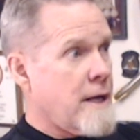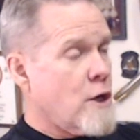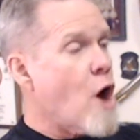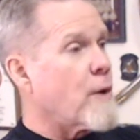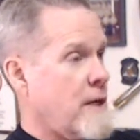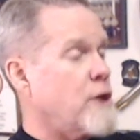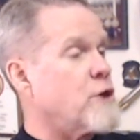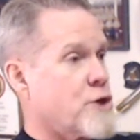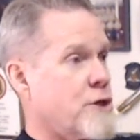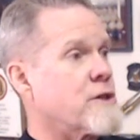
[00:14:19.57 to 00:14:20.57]
And knowing that
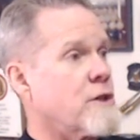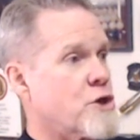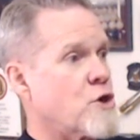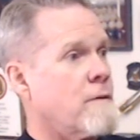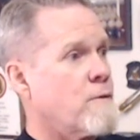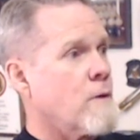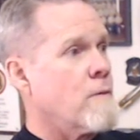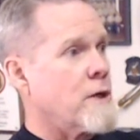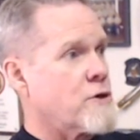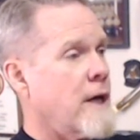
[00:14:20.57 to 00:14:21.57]
your shit's going to show in 4
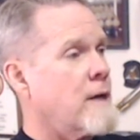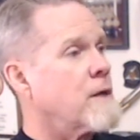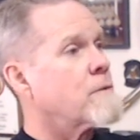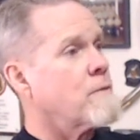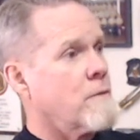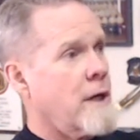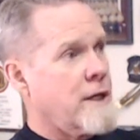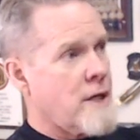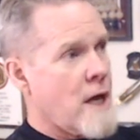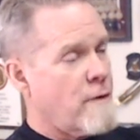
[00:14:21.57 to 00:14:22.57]
months. So then,
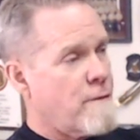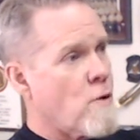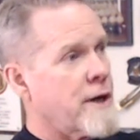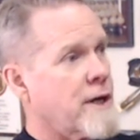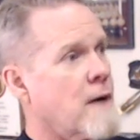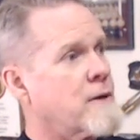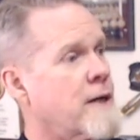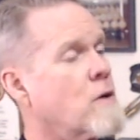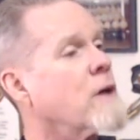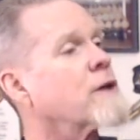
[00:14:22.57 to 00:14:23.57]
like a day before, they come and
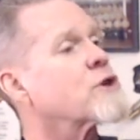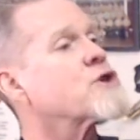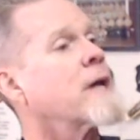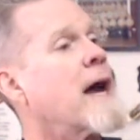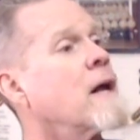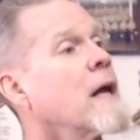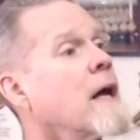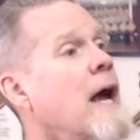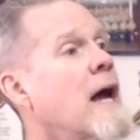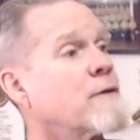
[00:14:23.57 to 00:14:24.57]
take all their shit out.
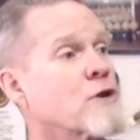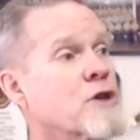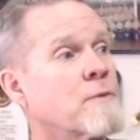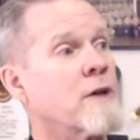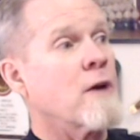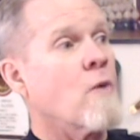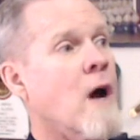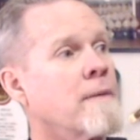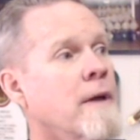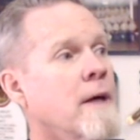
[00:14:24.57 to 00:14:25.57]
Oh. And if there's something they
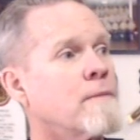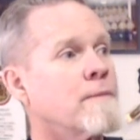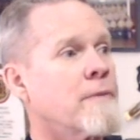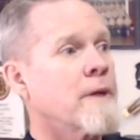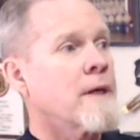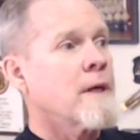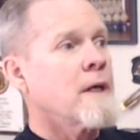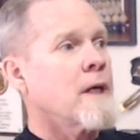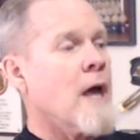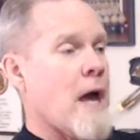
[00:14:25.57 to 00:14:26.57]
want. It's like a loaner.
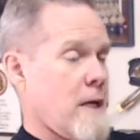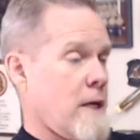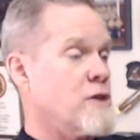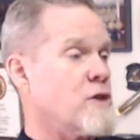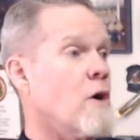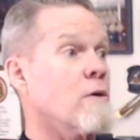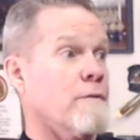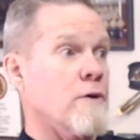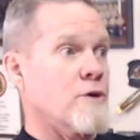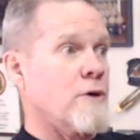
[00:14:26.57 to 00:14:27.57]
Yeah, it is loaner
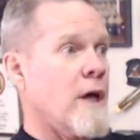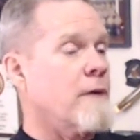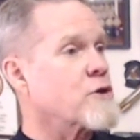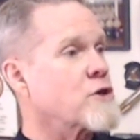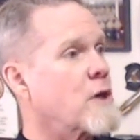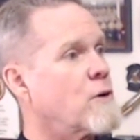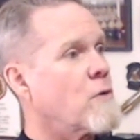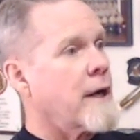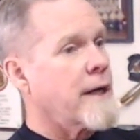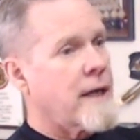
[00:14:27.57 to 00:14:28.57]
furniture. And if there's something you
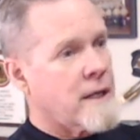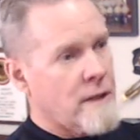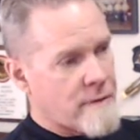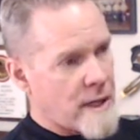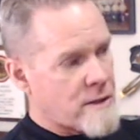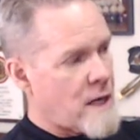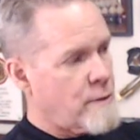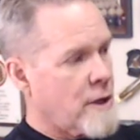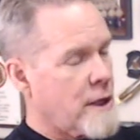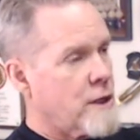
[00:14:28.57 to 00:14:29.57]
want, like, hey, leave that table
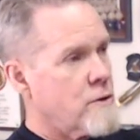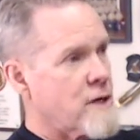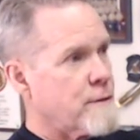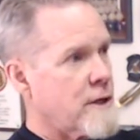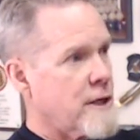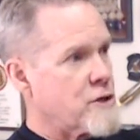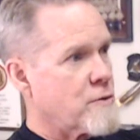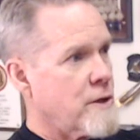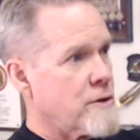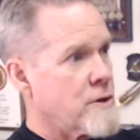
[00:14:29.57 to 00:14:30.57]
here. I'm going to use that for the next
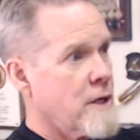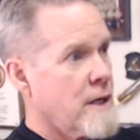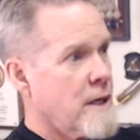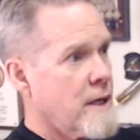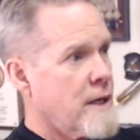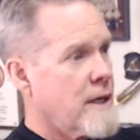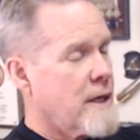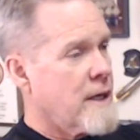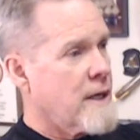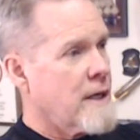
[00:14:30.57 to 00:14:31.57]
3 years. I remember that
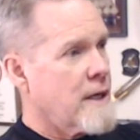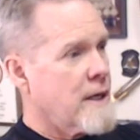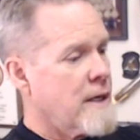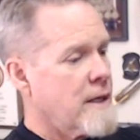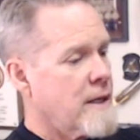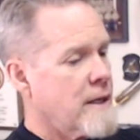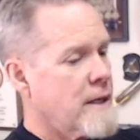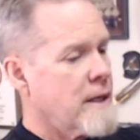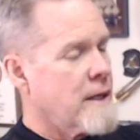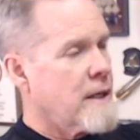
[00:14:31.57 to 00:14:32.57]
the Marine Corps has
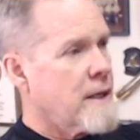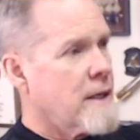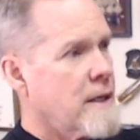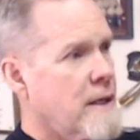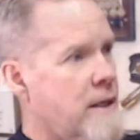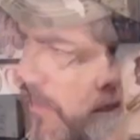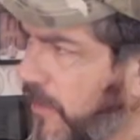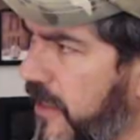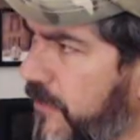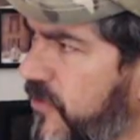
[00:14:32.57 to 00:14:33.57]
something like that through
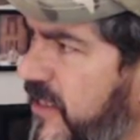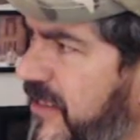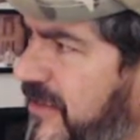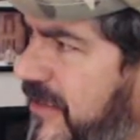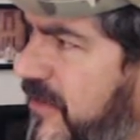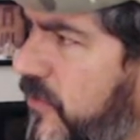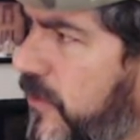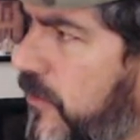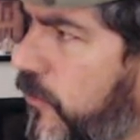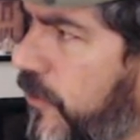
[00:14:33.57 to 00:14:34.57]
MCSS as
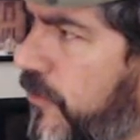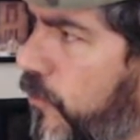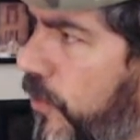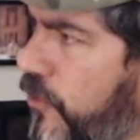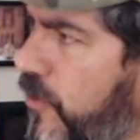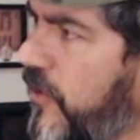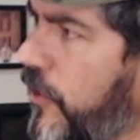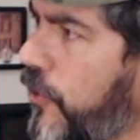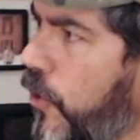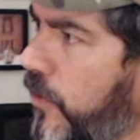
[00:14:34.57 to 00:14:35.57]
well, but you have to
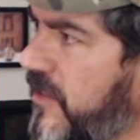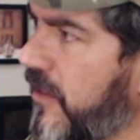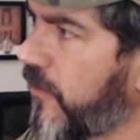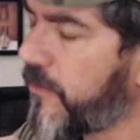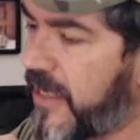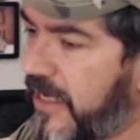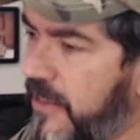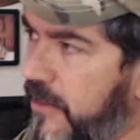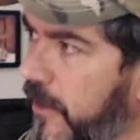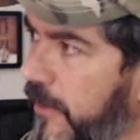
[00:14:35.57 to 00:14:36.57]
go and tell them, hey, I
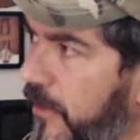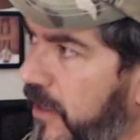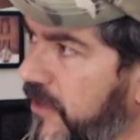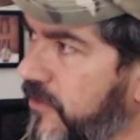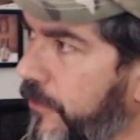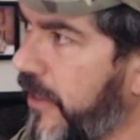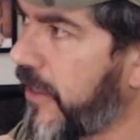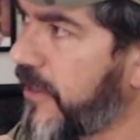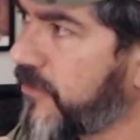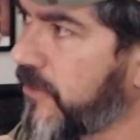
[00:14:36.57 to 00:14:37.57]
need like pots and pans.